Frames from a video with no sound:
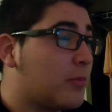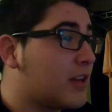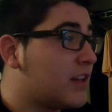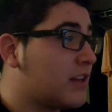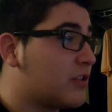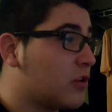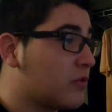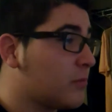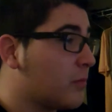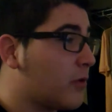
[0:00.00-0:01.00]
but he did show
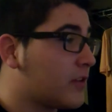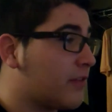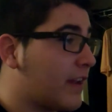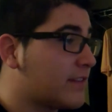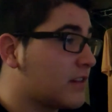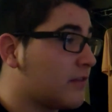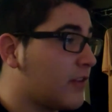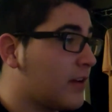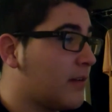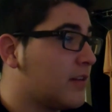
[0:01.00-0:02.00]
some impressive hands in the fight.